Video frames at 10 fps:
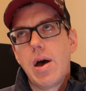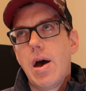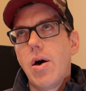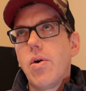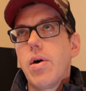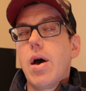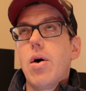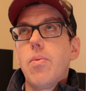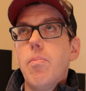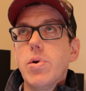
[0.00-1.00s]
you're
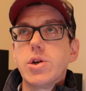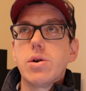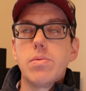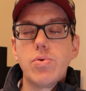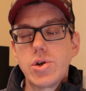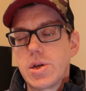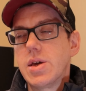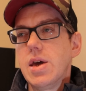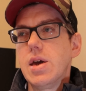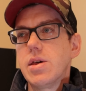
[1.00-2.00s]
going to push the
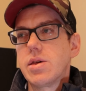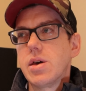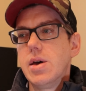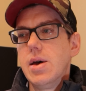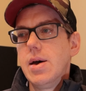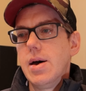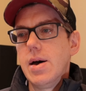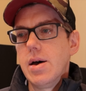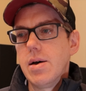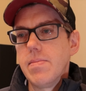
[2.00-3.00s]
case,
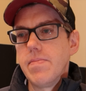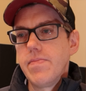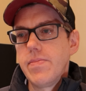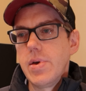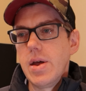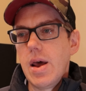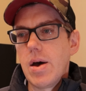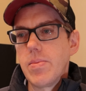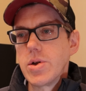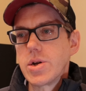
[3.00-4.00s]
and
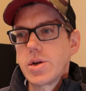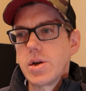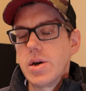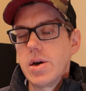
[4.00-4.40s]
how much